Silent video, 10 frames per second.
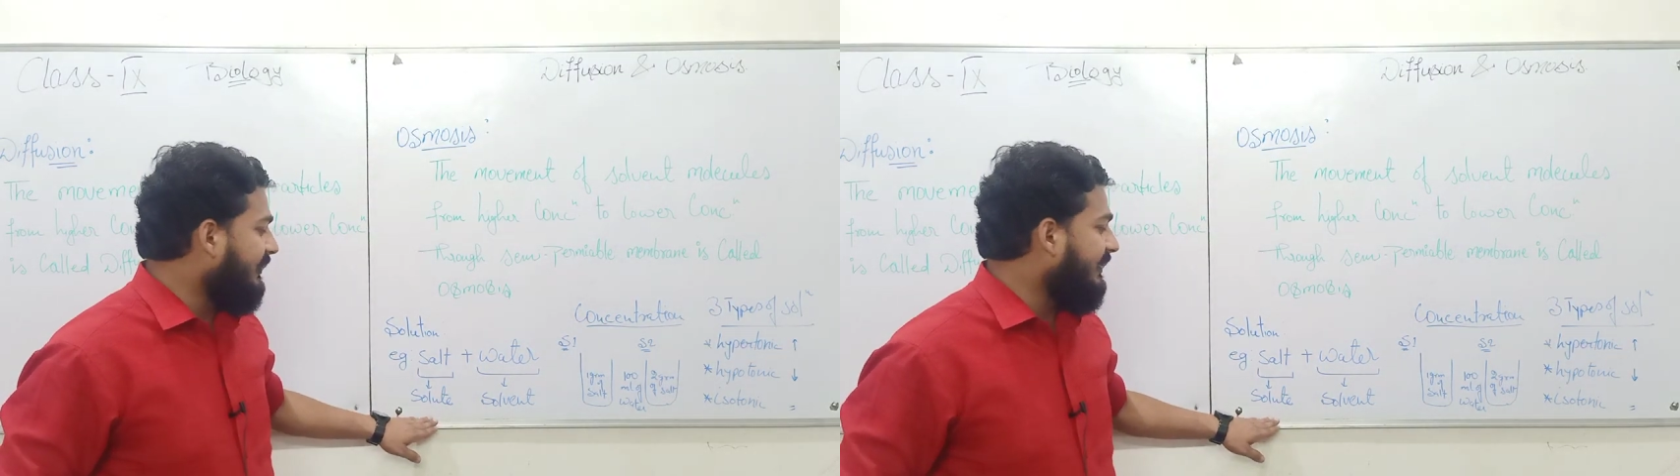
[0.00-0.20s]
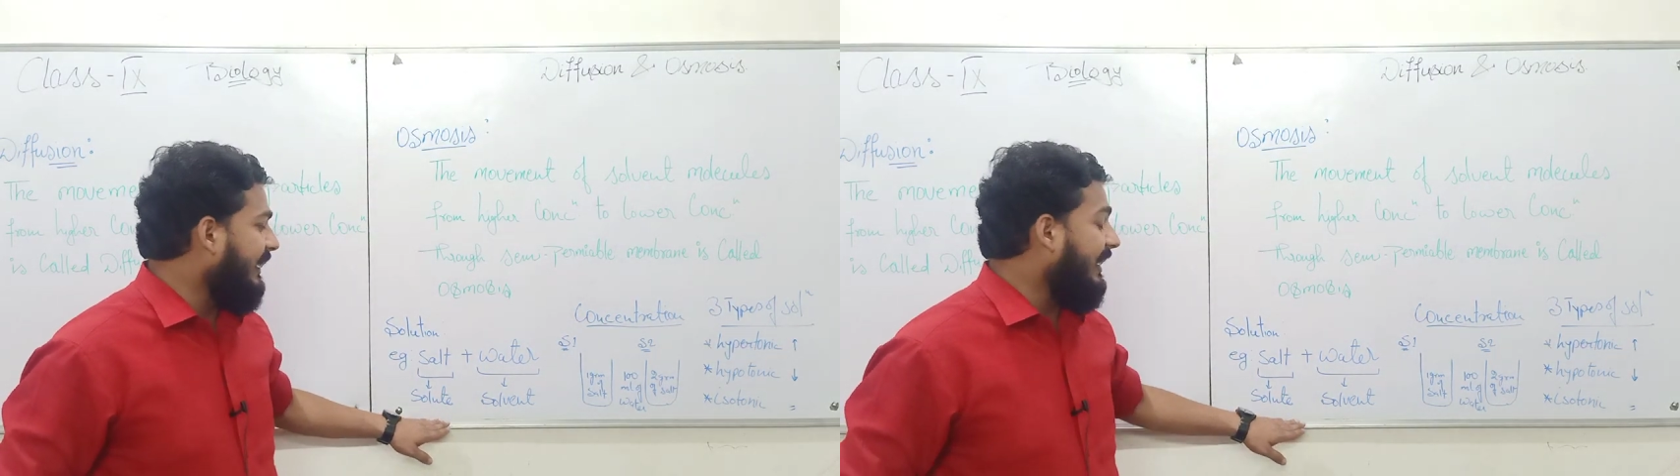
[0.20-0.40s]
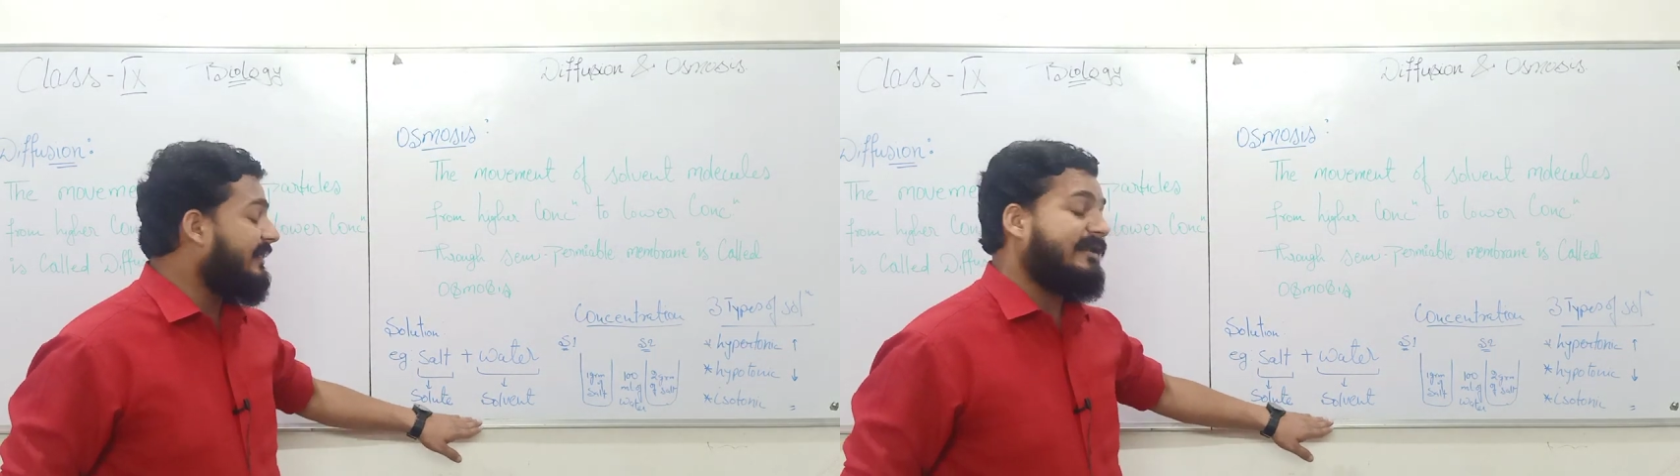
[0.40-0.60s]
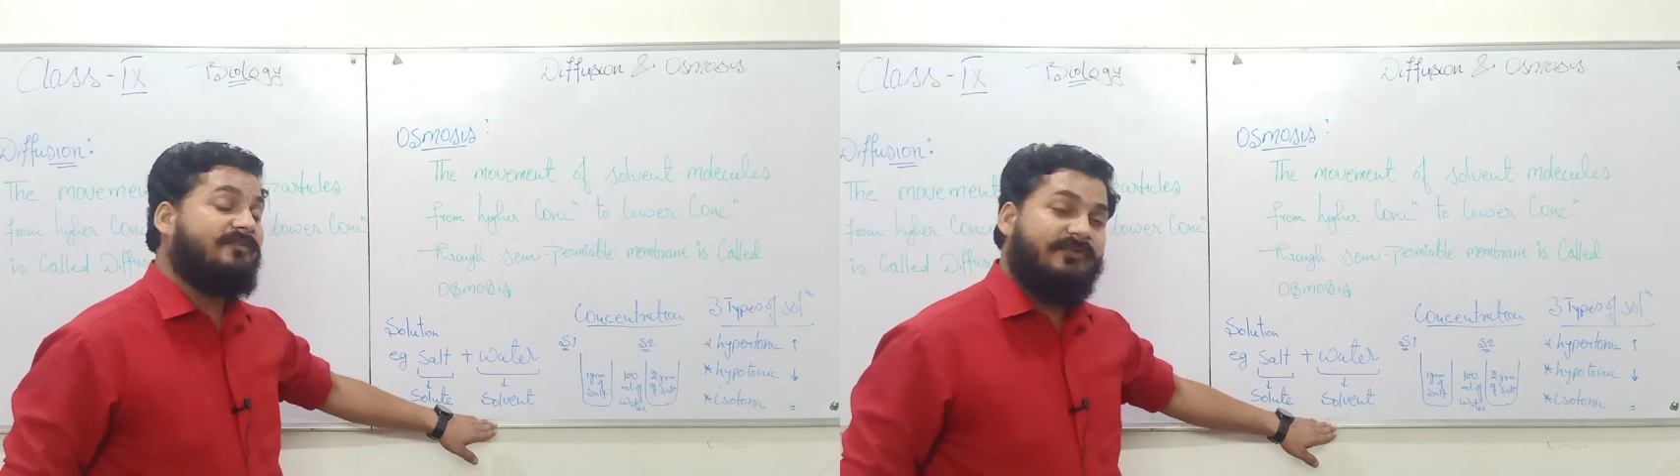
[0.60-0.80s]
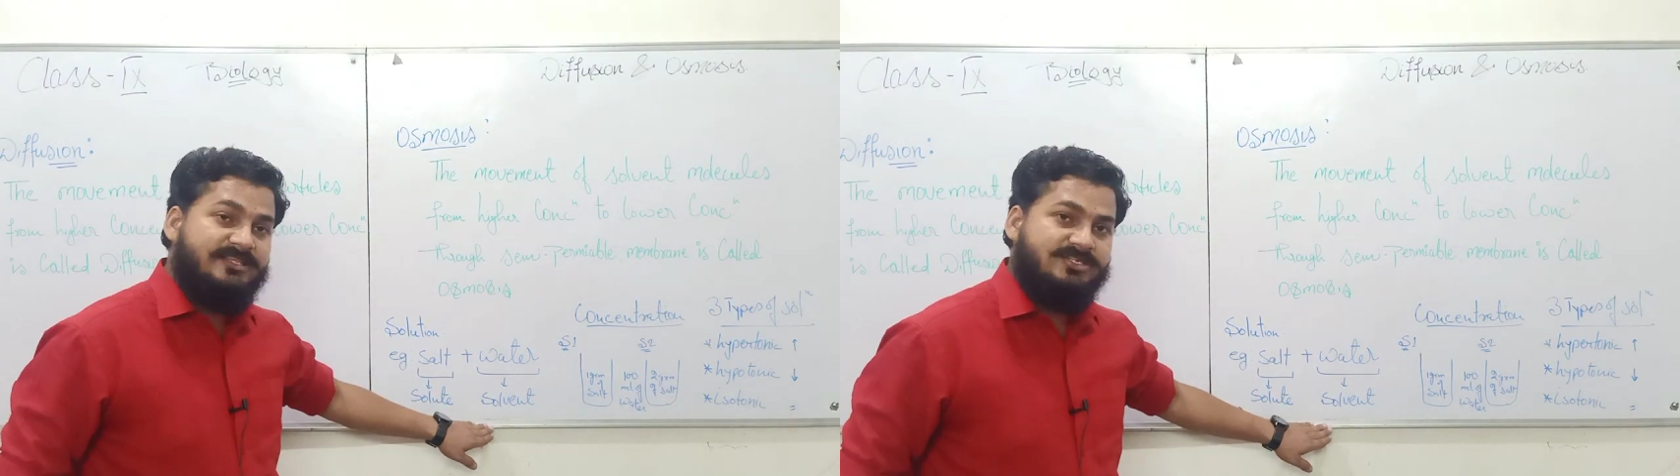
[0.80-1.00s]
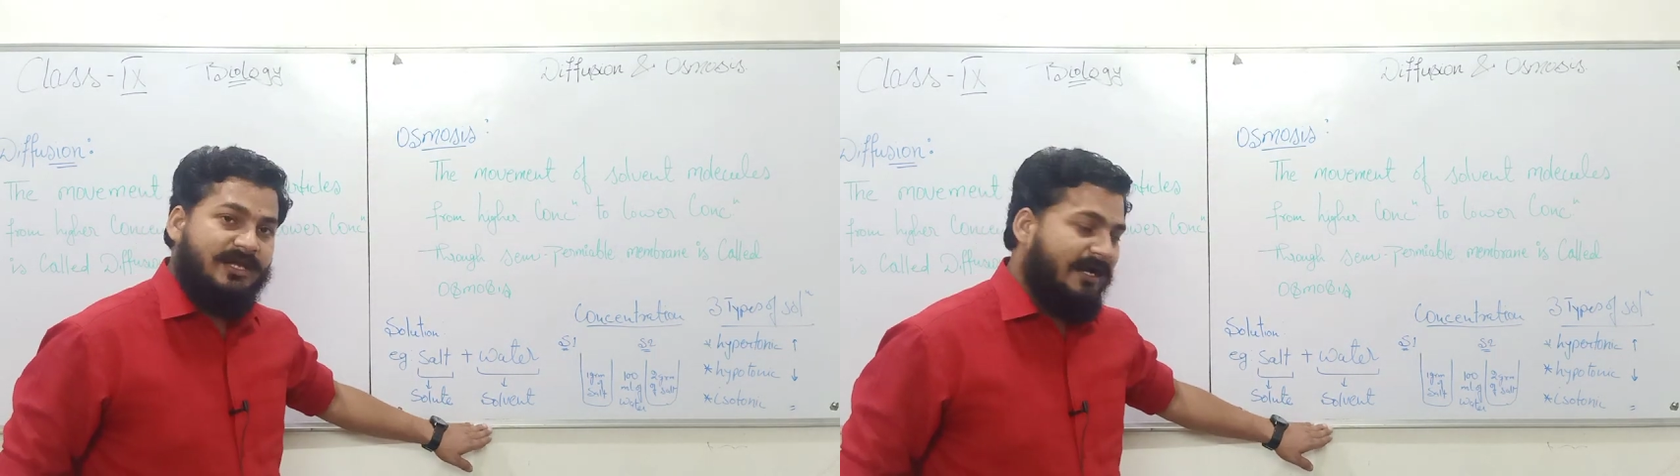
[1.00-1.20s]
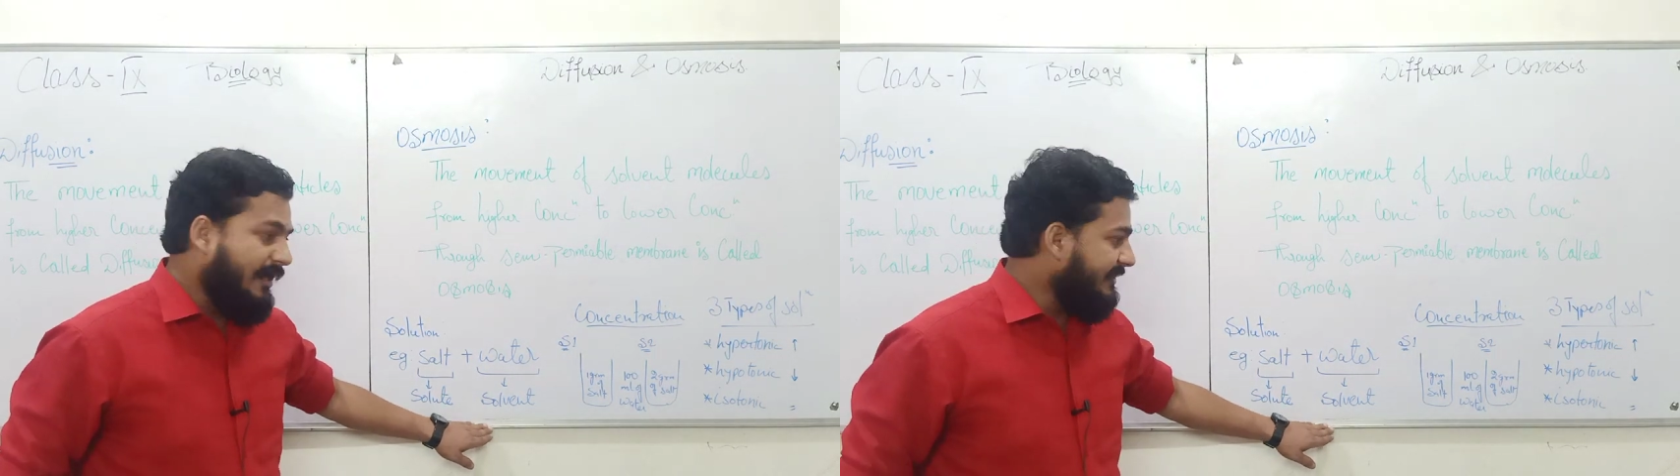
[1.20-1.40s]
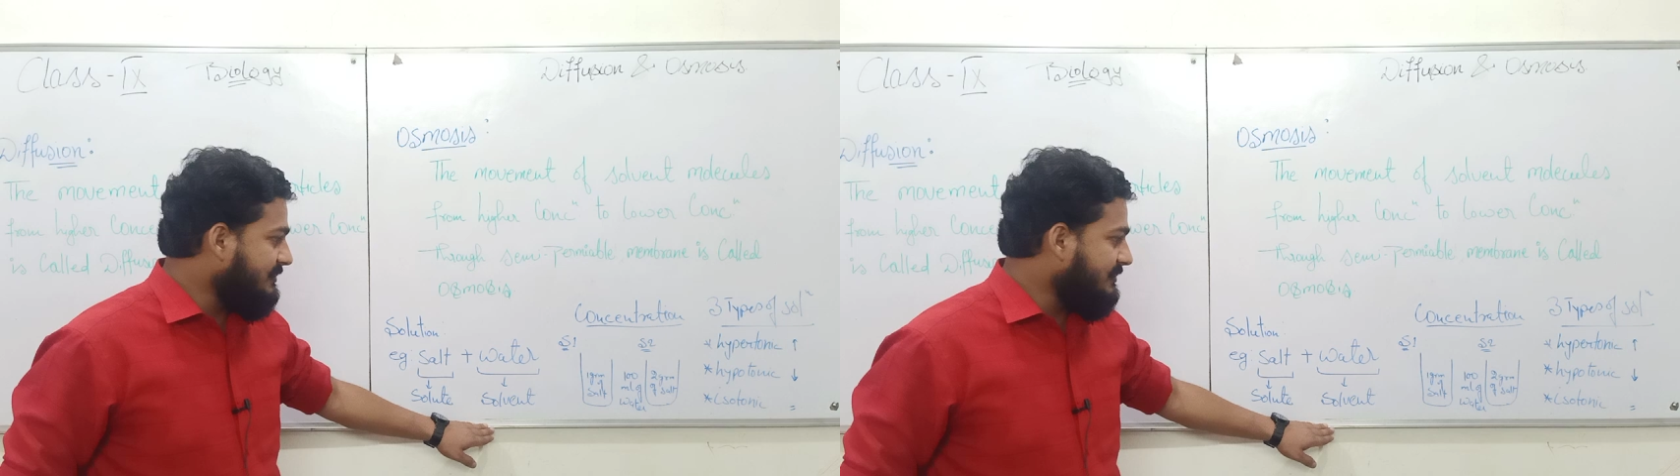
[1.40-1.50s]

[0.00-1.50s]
and in which it